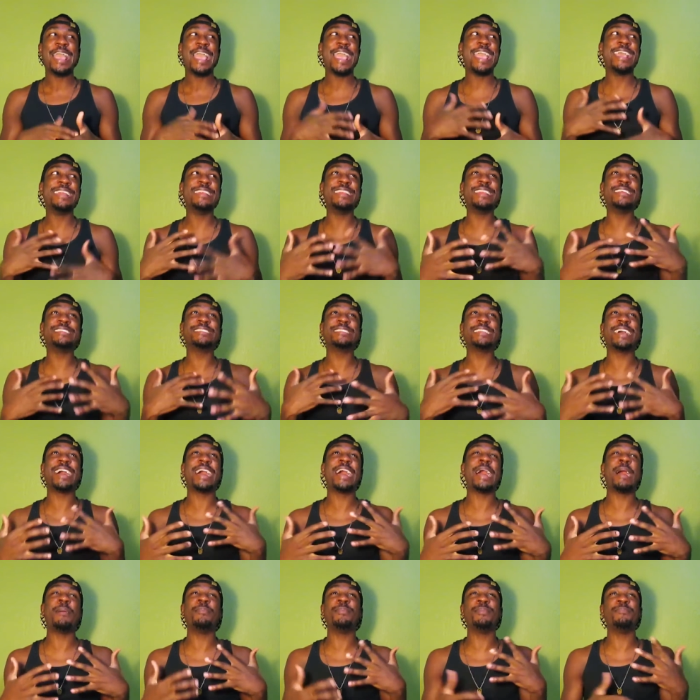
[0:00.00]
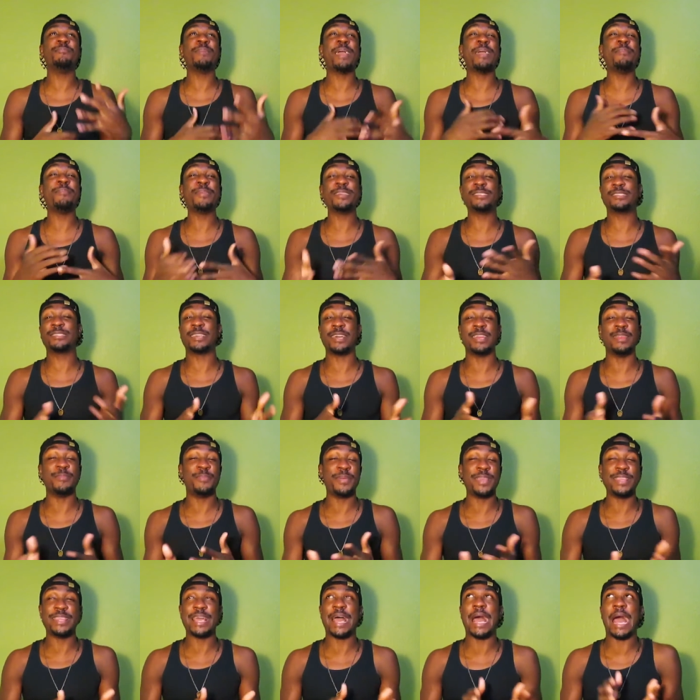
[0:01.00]
It is not, I mean, maybe it's going to
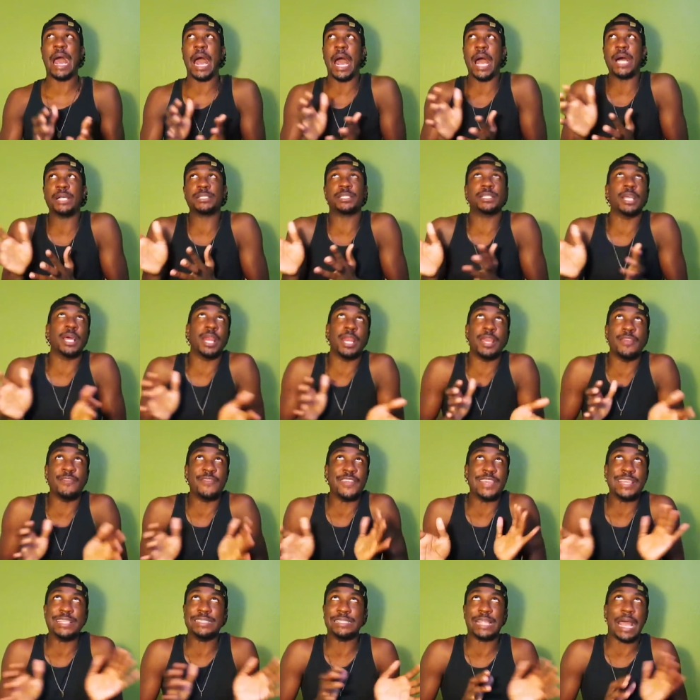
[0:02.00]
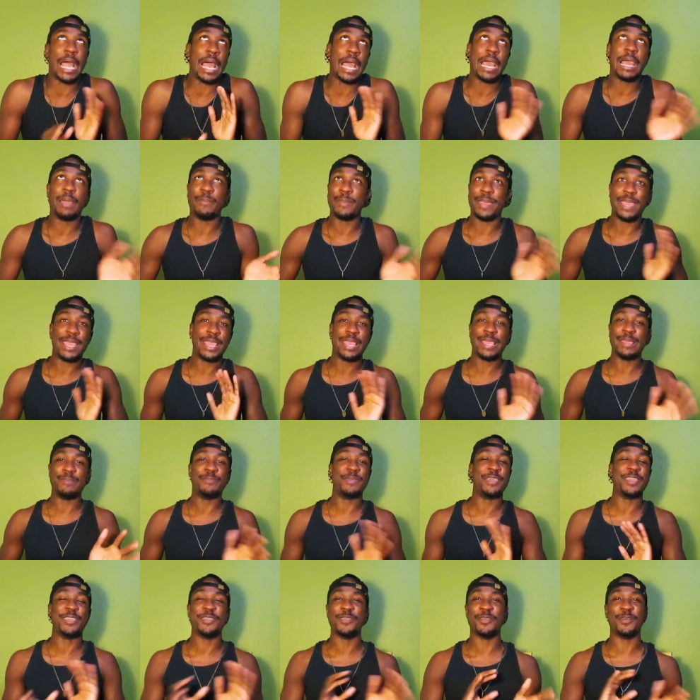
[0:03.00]
be that "Hasta la vista,
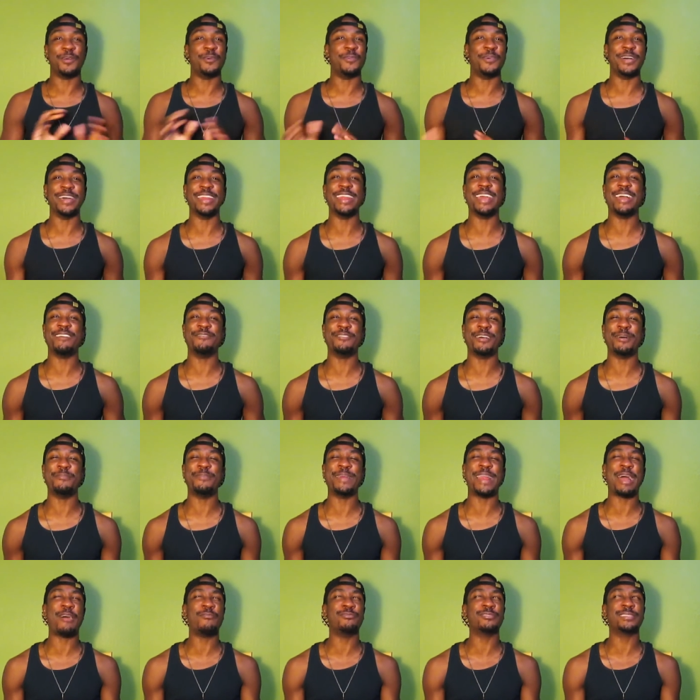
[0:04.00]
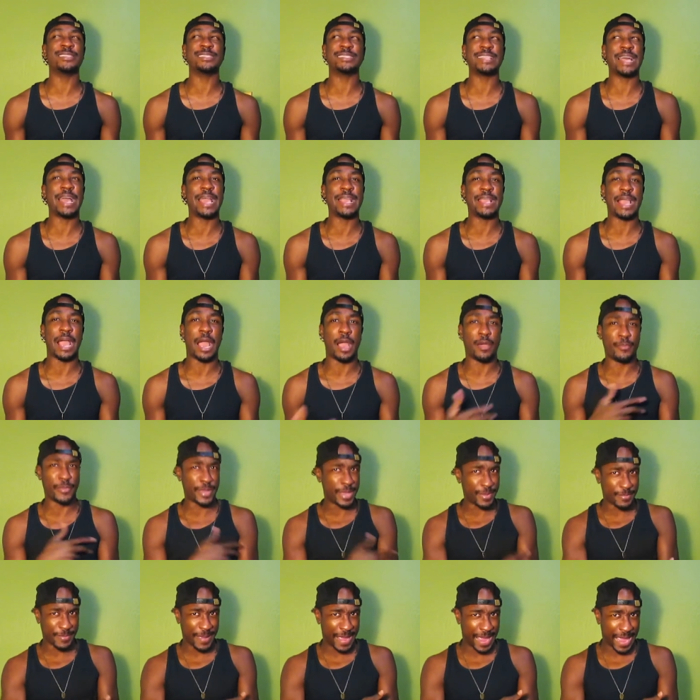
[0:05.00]
baby" or whatever, but I was just like, are
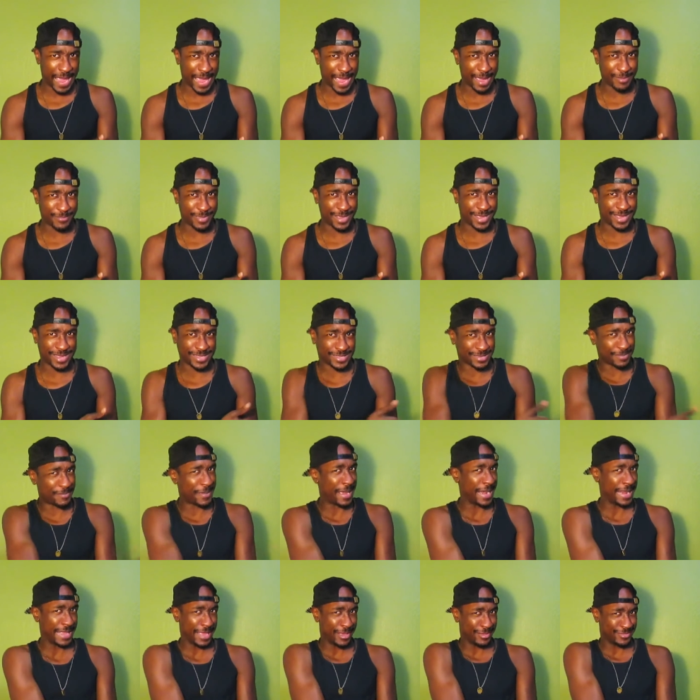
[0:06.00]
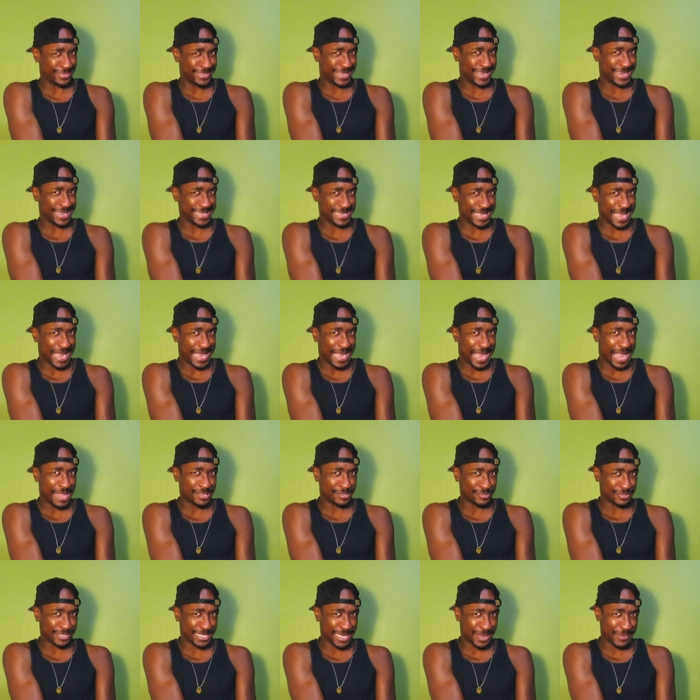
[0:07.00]
we mad because somebody else gets his head,
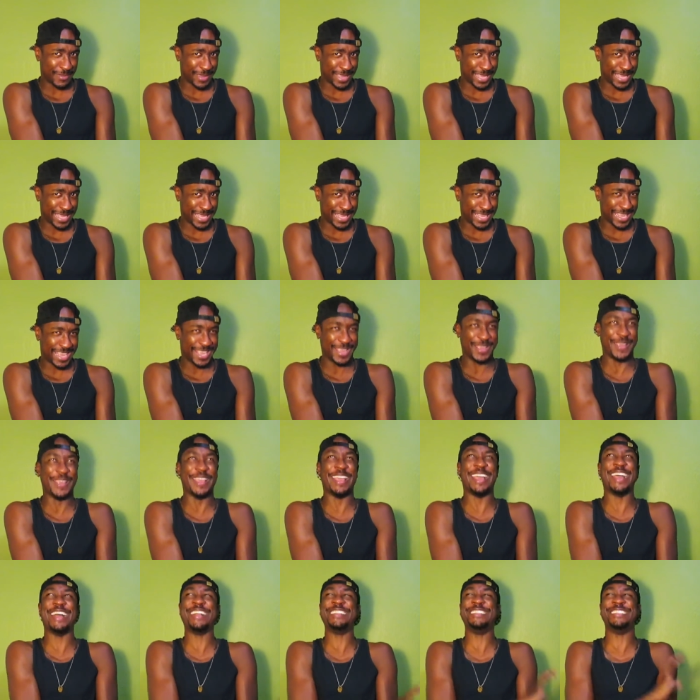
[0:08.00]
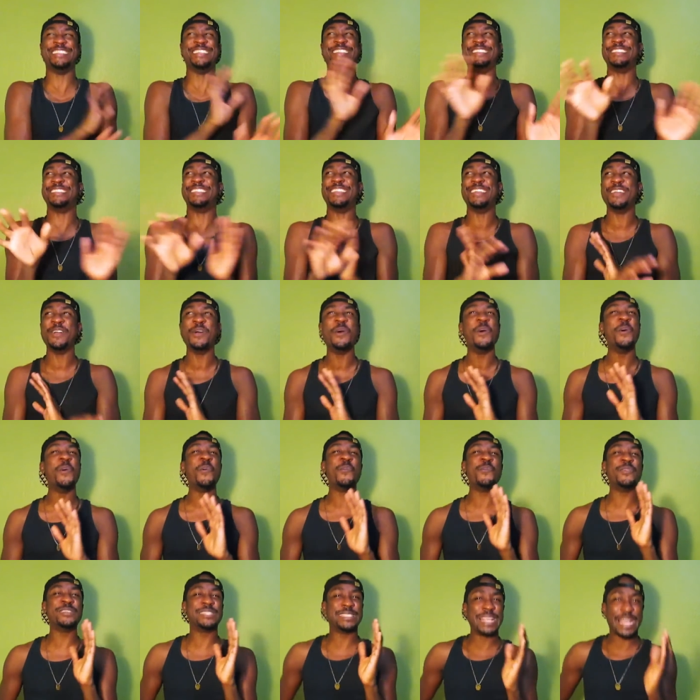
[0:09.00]
"Got you, Jimmy"?
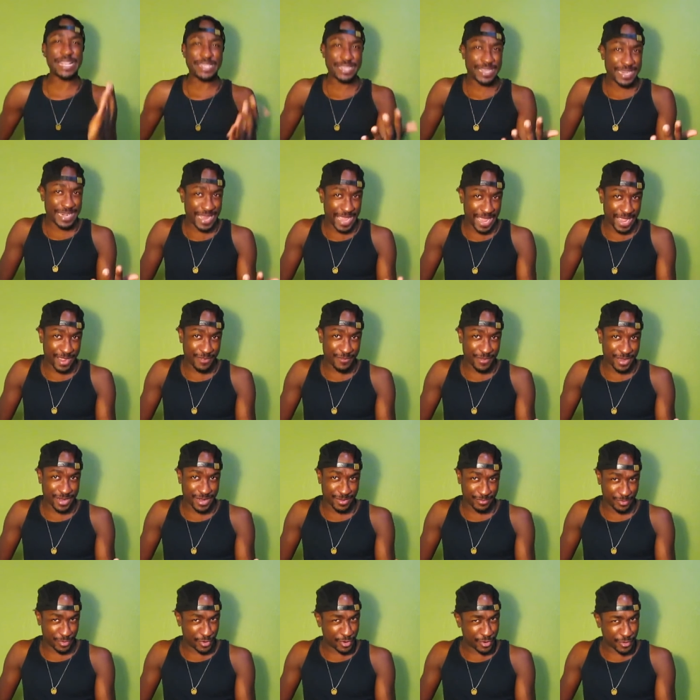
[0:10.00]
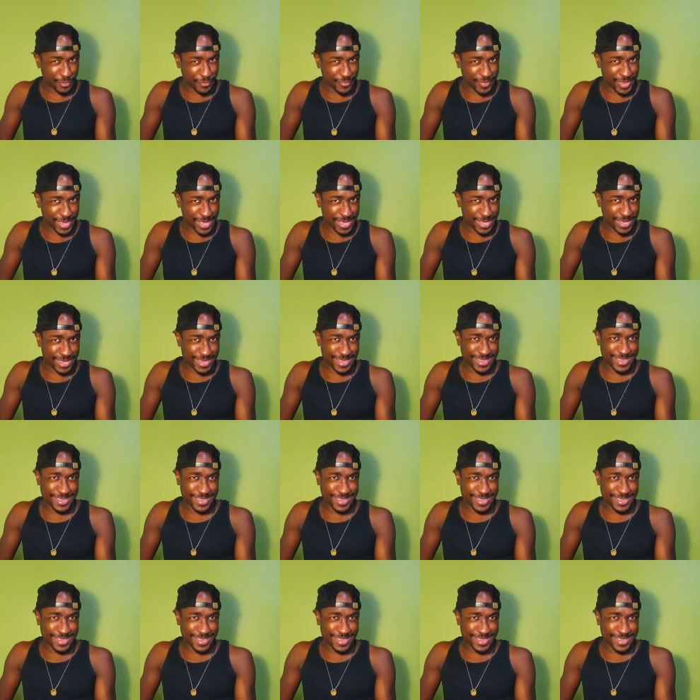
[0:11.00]
Was that the name of the movie?